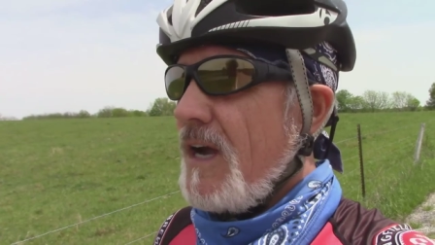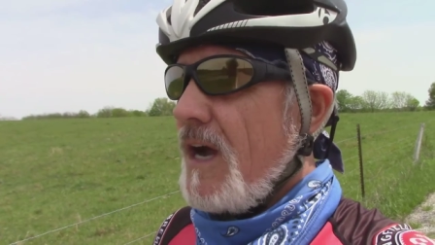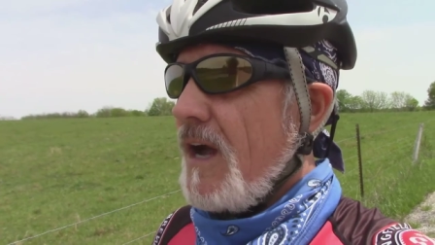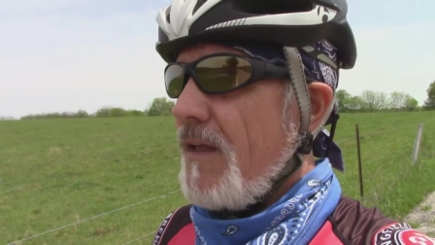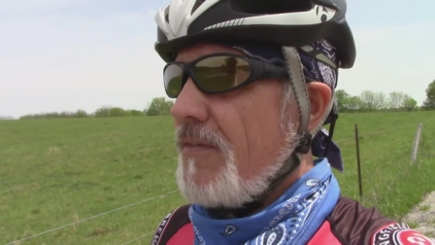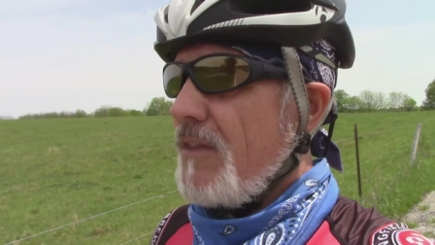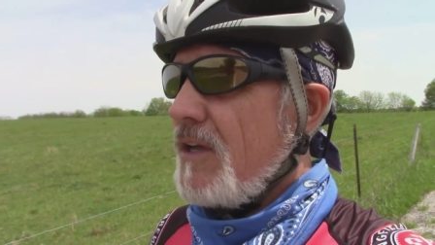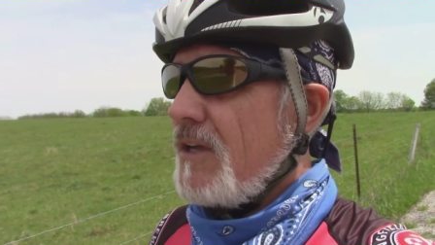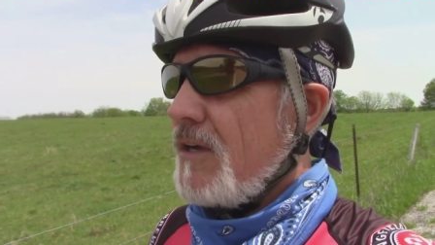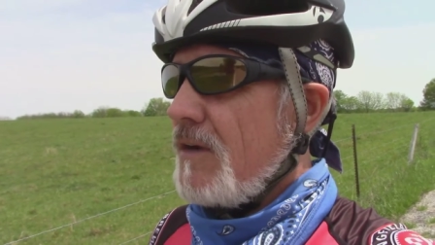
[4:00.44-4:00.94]
I
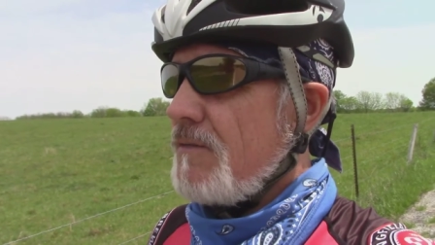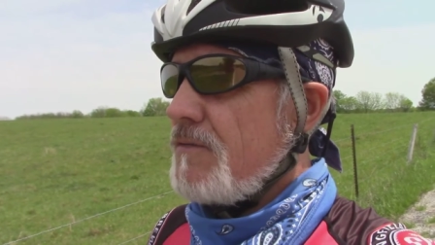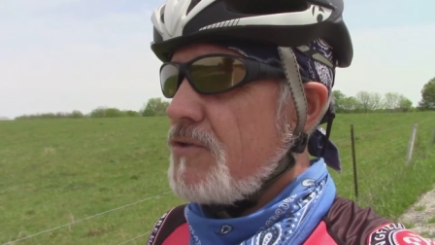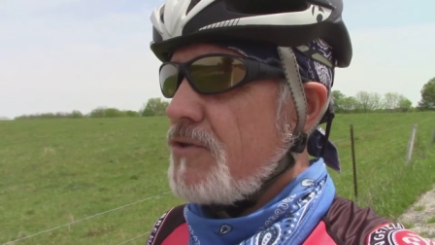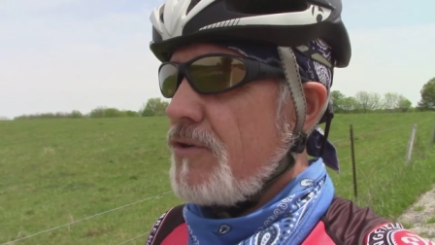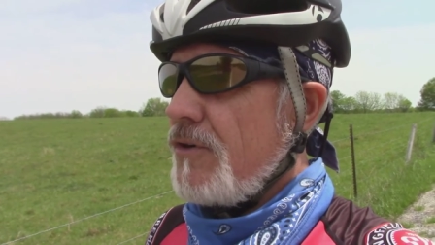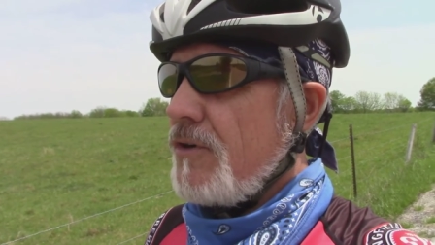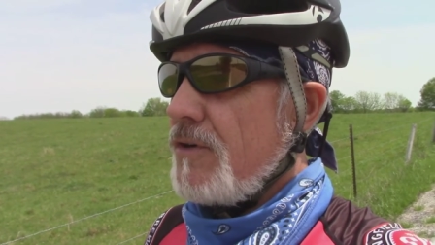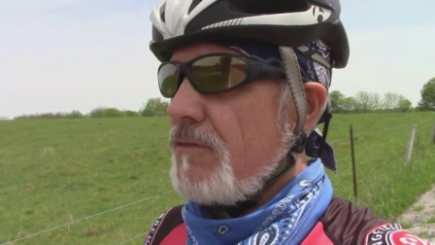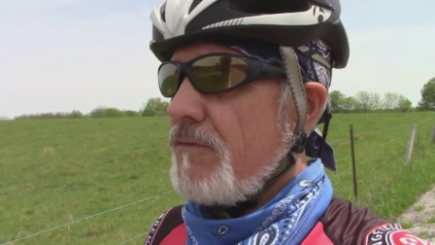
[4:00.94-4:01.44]
think I've
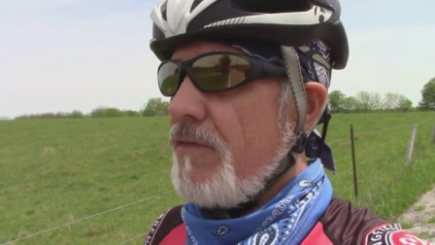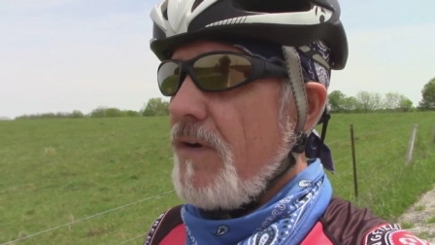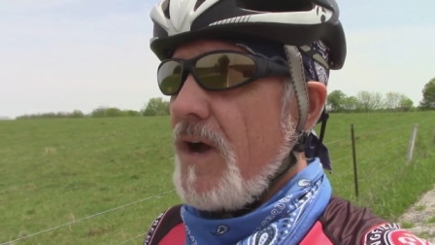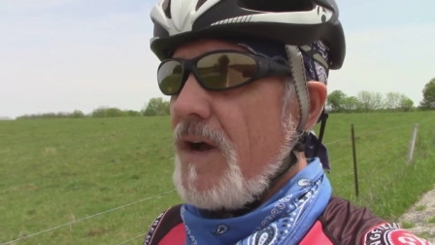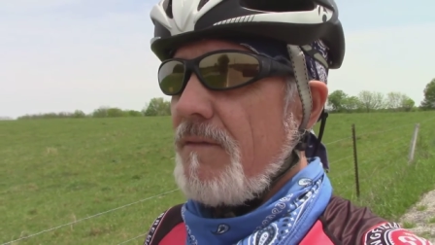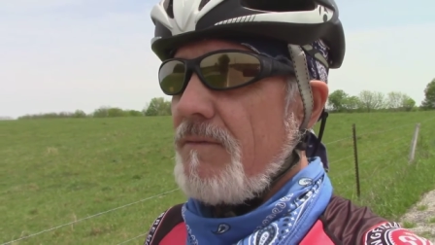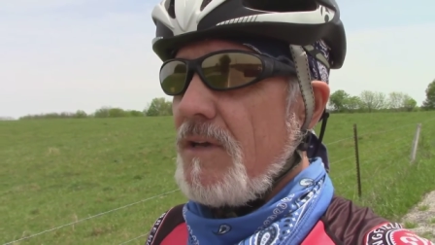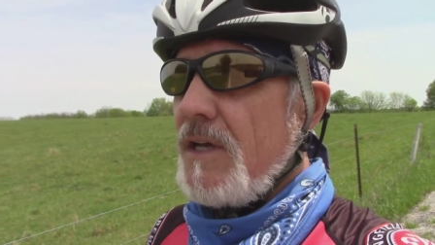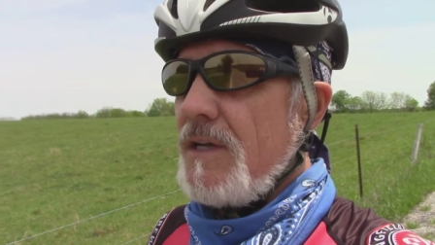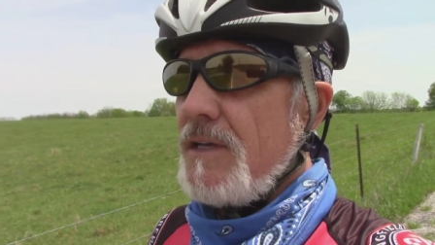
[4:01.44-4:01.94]
strung
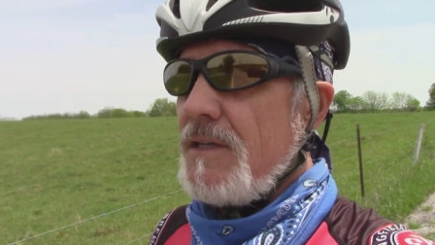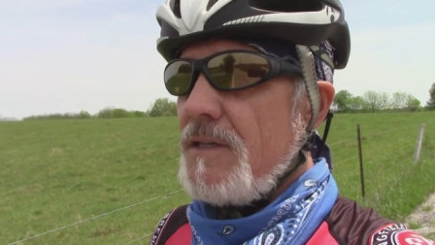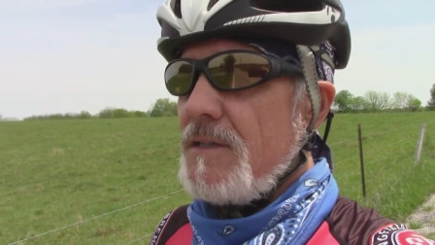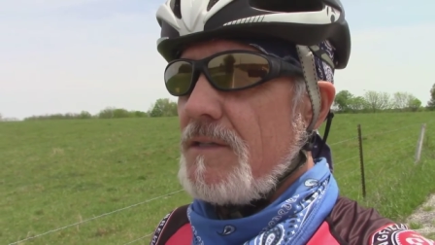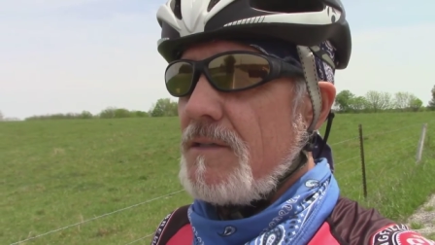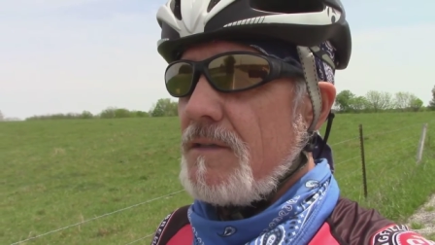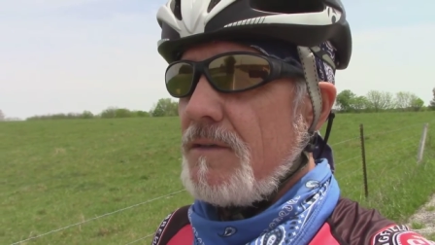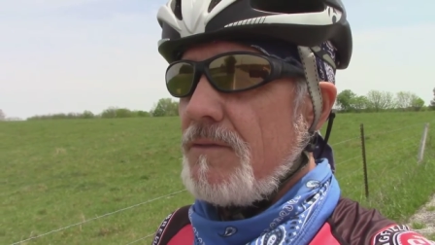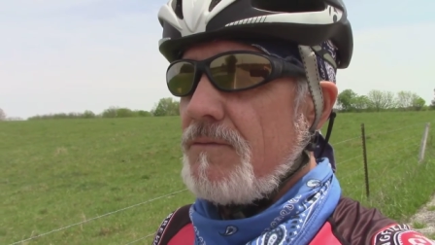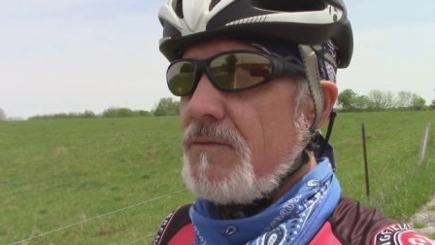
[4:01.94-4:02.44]
5
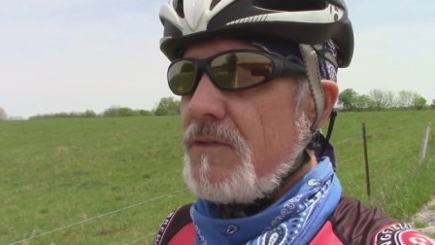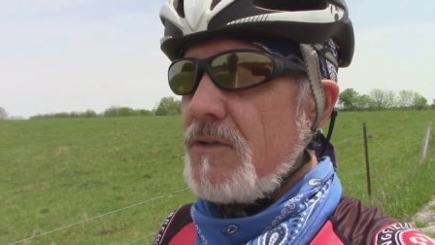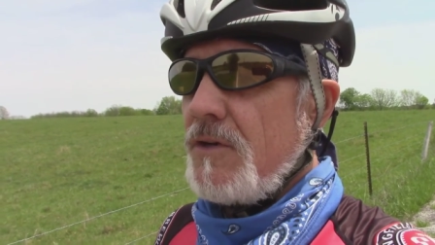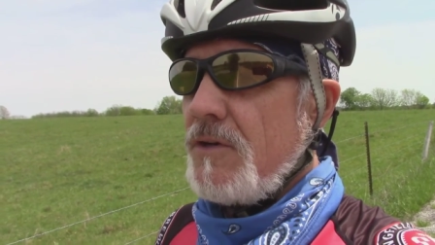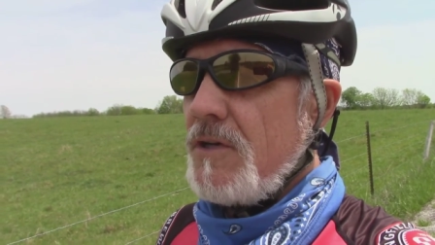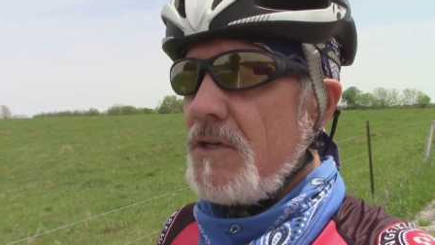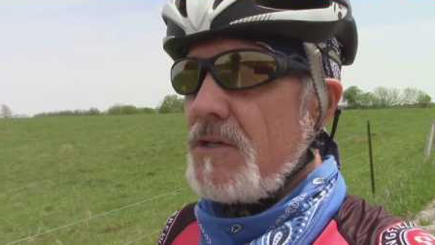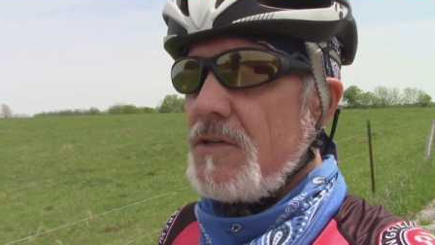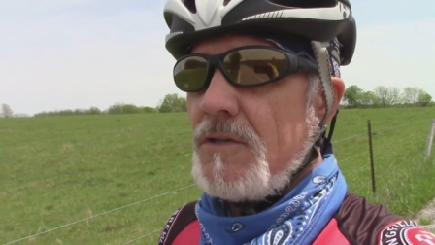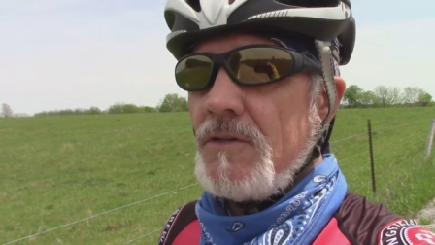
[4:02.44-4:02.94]
days of
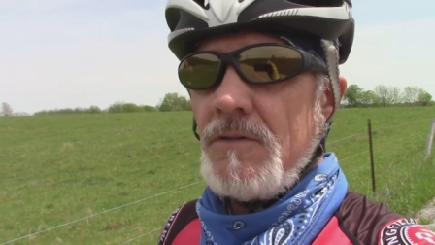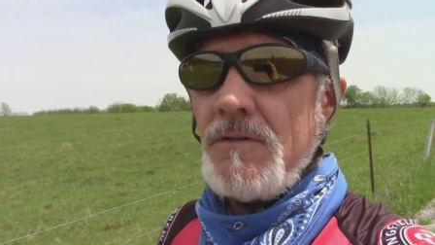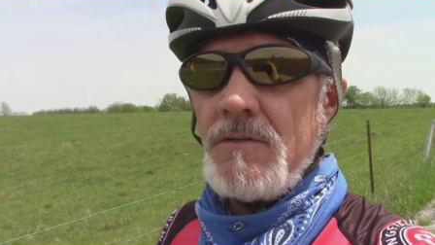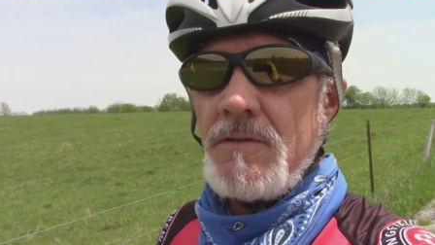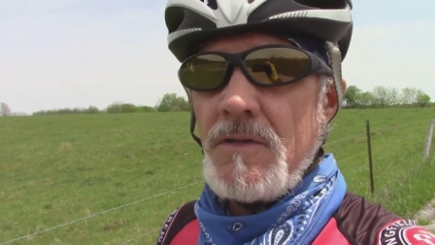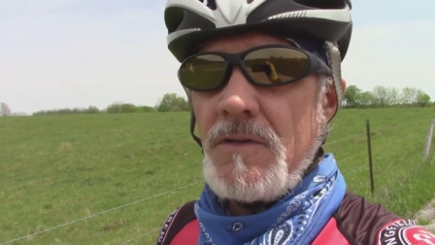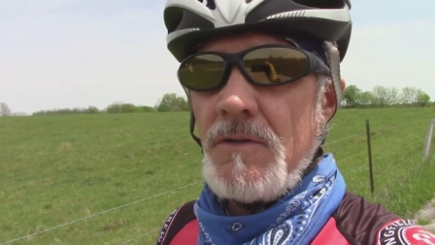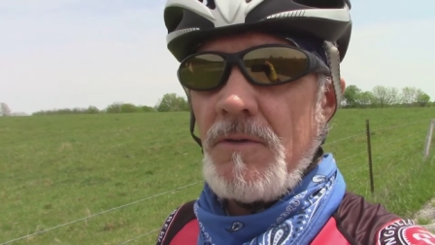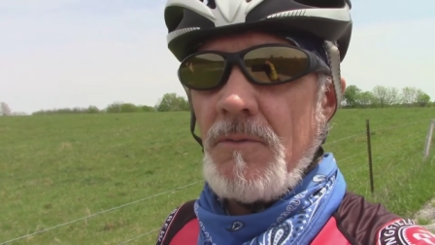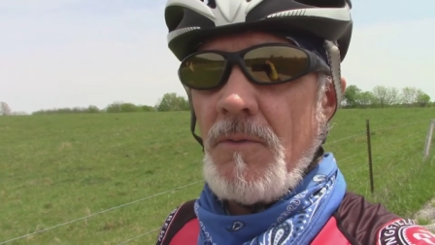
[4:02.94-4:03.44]

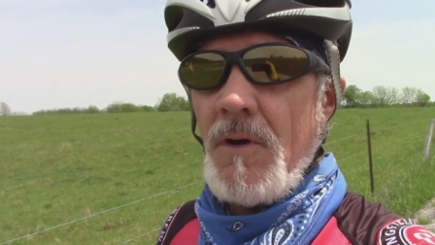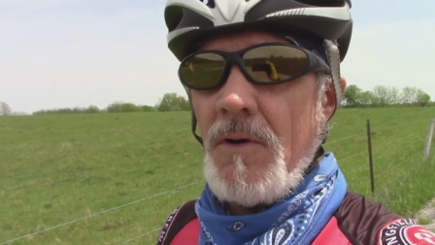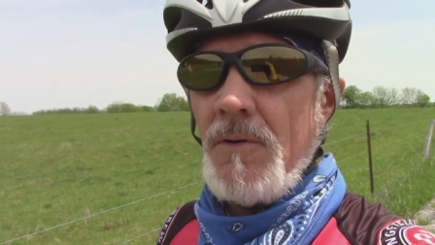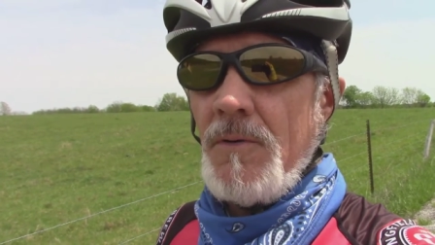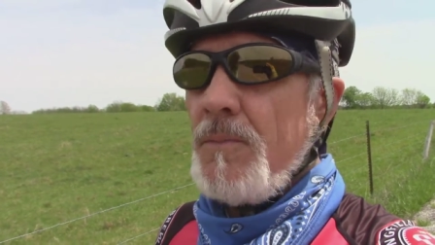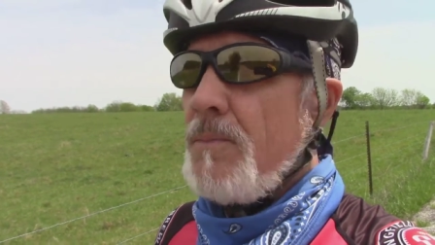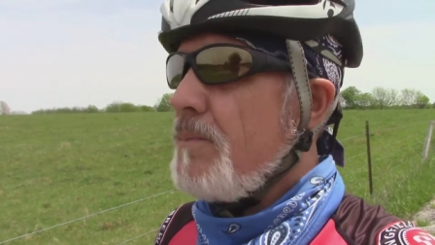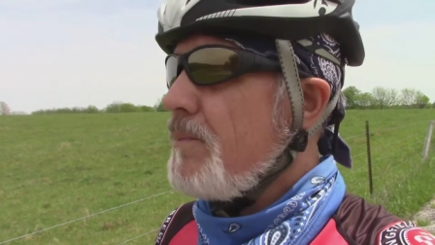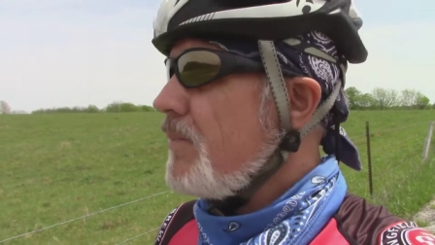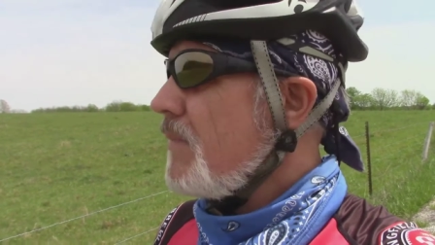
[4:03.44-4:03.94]
32s in a row,